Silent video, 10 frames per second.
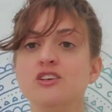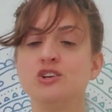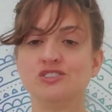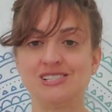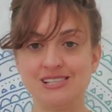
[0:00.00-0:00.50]

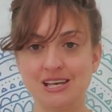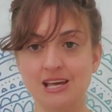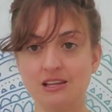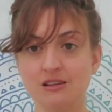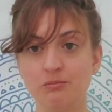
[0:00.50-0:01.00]
You're
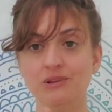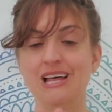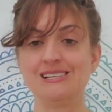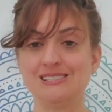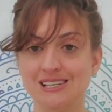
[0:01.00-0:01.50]
seeing the
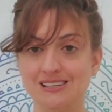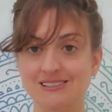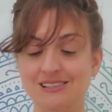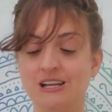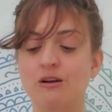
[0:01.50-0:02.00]

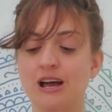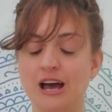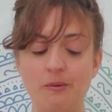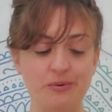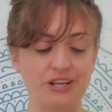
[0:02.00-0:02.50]
blessings that are
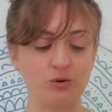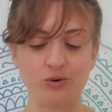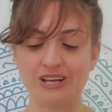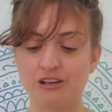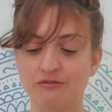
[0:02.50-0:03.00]
happening
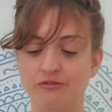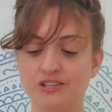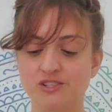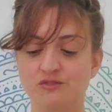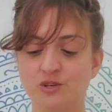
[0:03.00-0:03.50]
right in
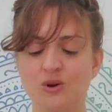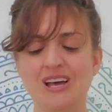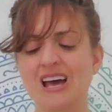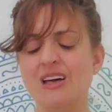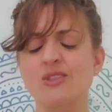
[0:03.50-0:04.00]
front of you.
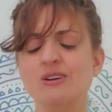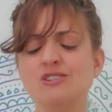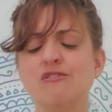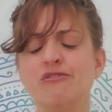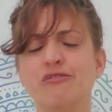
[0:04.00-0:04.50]
And
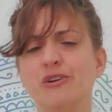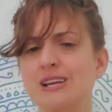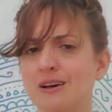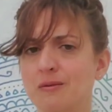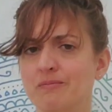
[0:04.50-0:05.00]
there's a
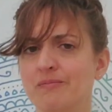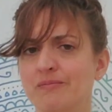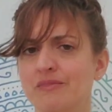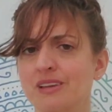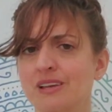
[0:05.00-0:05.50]
freedom,
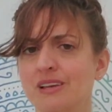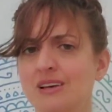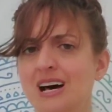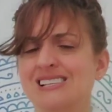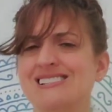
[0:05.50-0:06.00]

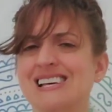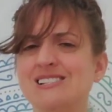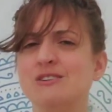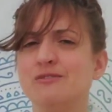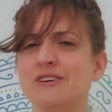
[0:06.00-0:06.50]
a
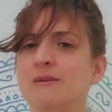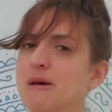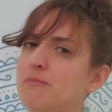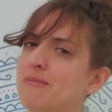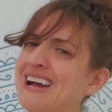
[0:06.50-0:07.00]
sense of freedom
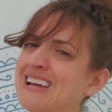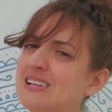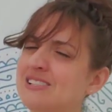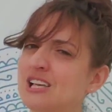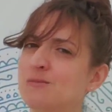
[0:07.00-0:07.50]
that might
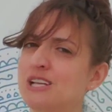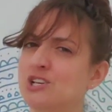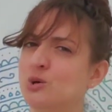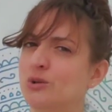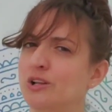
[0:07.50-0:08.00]

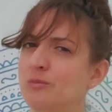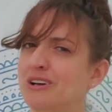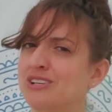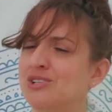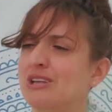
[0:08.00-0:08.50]
intimidate you a little
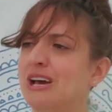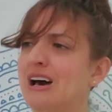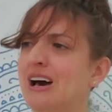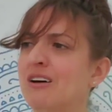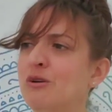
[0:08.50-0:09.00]
bit because you're like,
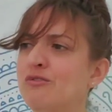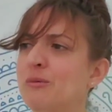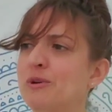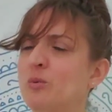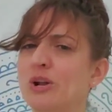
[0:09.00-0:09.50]
I don't know if
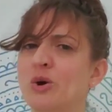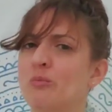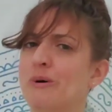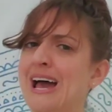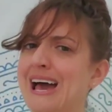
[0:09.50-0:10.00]
I'm going to want to go
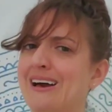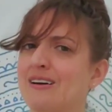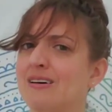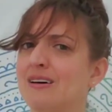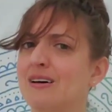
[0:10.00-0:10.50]
back.
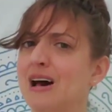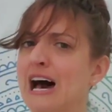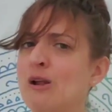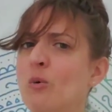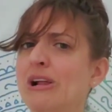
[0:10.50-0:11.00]

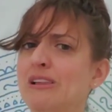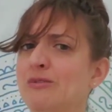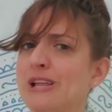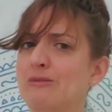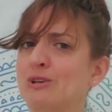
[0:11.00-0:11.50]
I don't want to
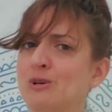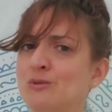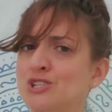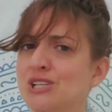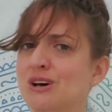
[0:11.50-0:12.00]
live without the
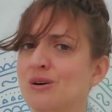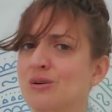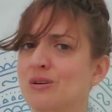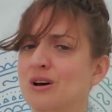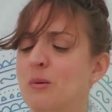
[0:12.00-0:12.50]
Gucci though,
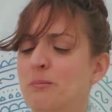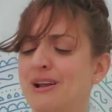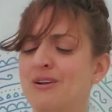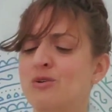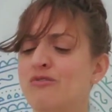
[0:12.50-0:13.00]
but
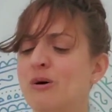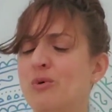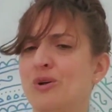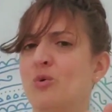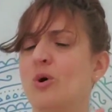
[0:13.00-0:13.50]
I don't know if I'm
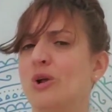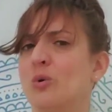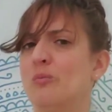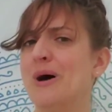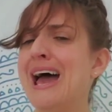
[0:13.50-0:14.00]
going to want
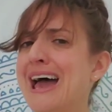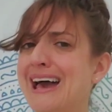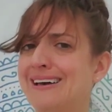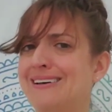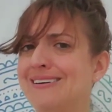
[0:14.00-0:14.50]
to go
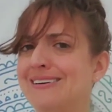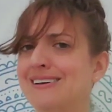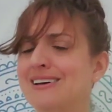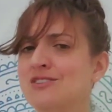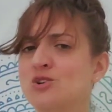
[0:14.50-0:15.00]
back
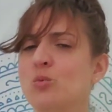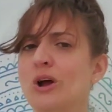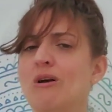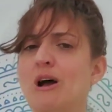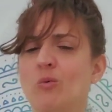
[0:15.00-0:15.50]
to
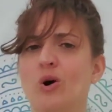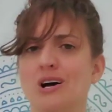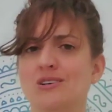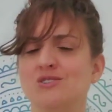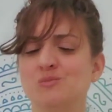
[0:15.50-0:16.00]
where I
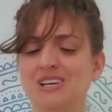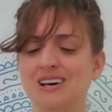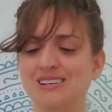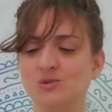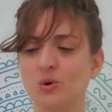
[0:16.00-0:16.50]
was,
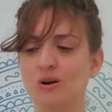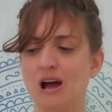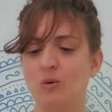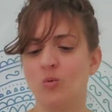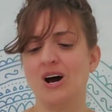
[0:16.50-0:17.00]
because where
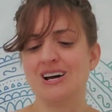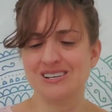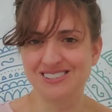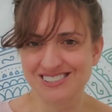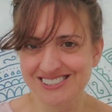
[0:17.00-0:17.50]
I
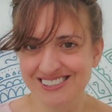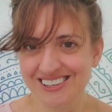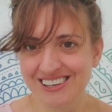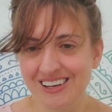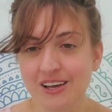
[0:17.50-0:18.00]
was
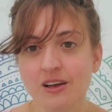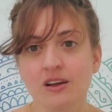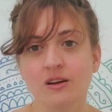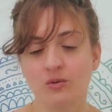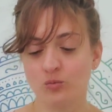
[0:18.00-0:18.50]

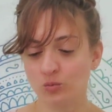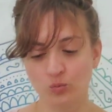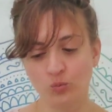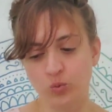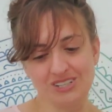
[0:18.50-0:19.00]

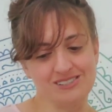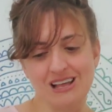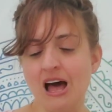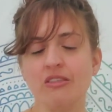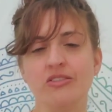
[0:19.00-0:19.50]
was
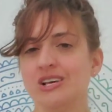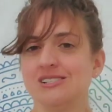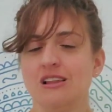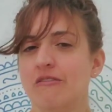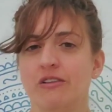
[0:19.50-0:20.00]
not
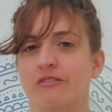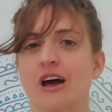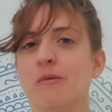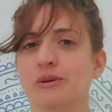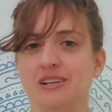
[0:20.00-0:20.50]
this level of
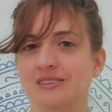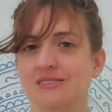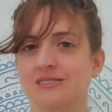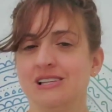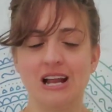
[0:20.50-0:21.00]

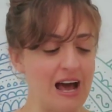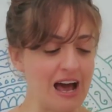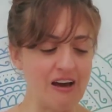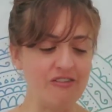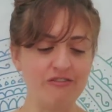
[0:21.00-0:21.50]
happiness. That
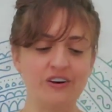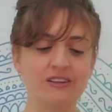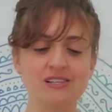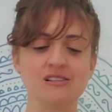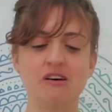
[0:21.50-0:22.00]
I haven't
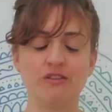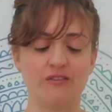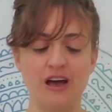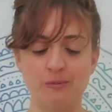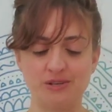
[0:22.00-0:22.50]
felt this level
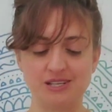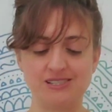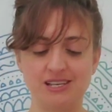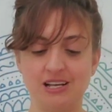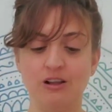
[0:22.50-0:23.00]
of
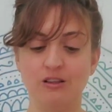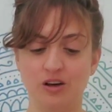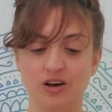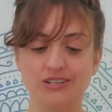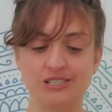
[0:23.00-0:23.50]
happiness in a
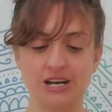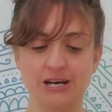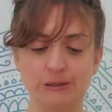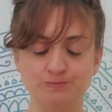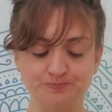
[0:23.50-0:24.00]
long
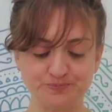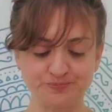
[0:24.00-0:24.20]
time.